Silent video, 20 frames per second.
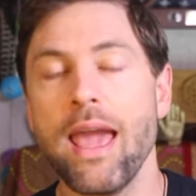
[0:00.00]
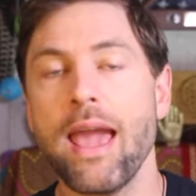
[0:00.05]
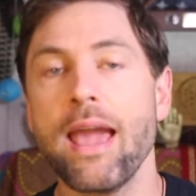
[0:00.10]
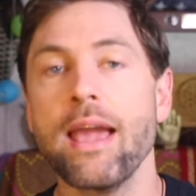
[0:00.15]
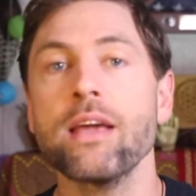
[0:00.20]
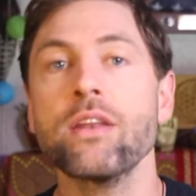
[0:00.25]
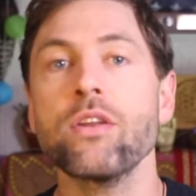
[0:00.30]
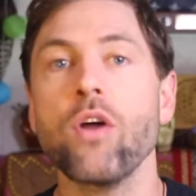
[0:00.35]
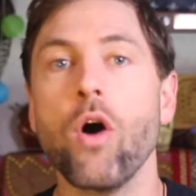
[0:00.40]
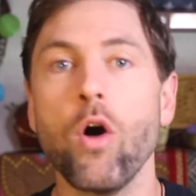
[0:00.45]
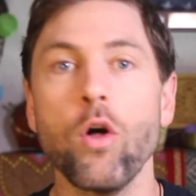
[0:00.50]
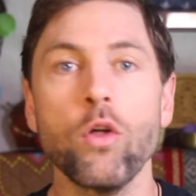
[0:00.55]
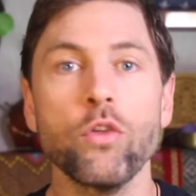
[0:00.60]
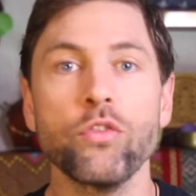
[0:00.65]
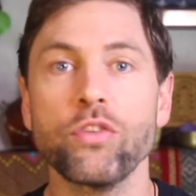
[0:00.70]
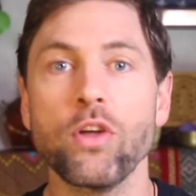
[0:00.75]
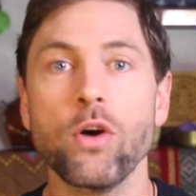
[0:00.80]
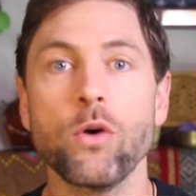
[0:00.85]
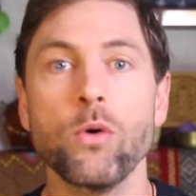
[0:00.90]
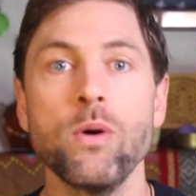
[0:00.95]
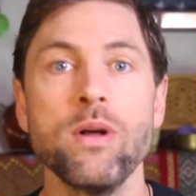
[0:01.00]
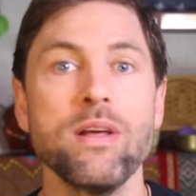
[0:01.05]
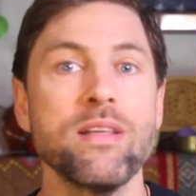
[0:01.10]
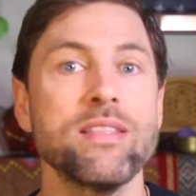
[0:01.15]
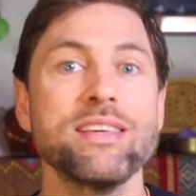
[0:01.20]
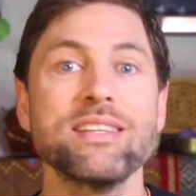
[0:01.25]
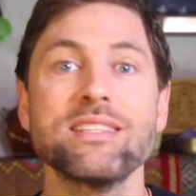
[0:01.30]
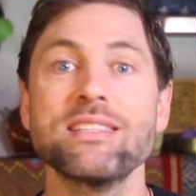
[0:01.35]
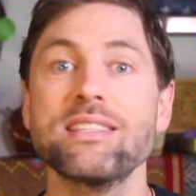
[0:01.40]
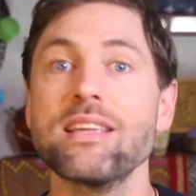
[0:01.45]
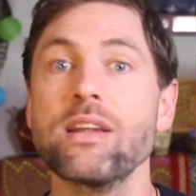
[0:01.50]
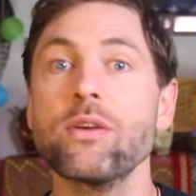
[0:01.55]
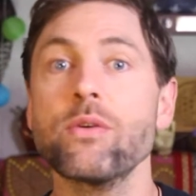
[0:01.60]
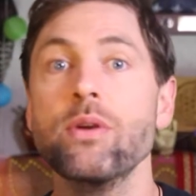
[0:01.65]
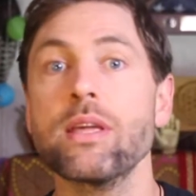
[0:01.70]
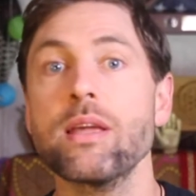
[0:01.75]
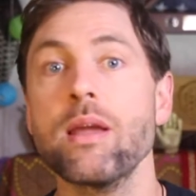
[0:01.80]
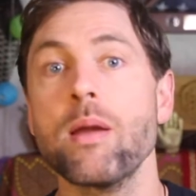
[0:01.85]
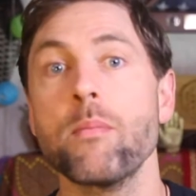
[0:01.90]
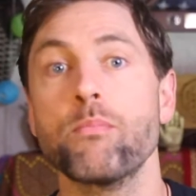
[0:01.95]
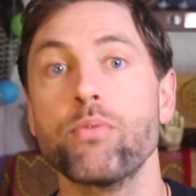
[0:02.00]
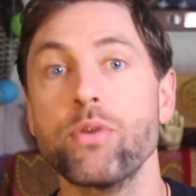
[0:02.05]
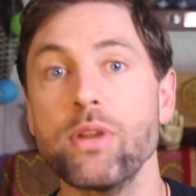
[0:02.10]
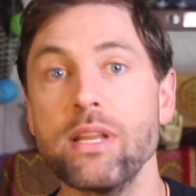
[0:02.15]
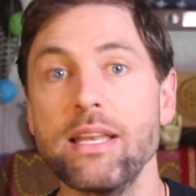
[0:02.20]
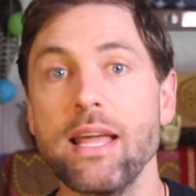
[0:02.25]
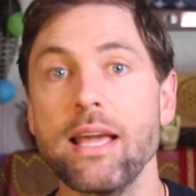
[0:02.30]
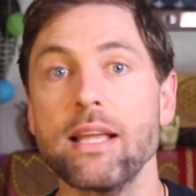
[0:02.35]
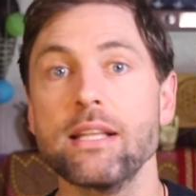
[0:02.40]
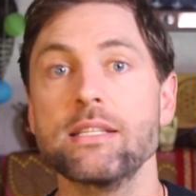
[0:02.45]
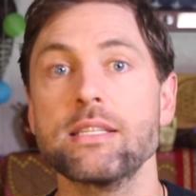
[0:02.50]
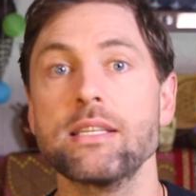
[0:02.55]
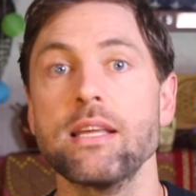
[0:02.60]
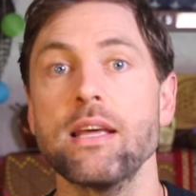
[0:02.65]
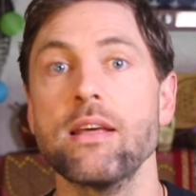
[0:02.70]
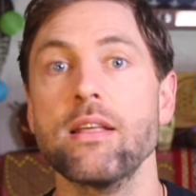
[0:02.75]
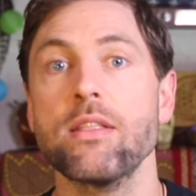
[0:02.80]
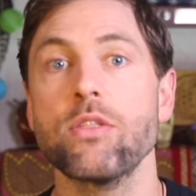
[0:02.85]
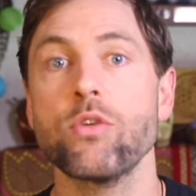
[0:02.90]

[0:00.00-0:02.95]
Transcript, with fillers: and also this theory predates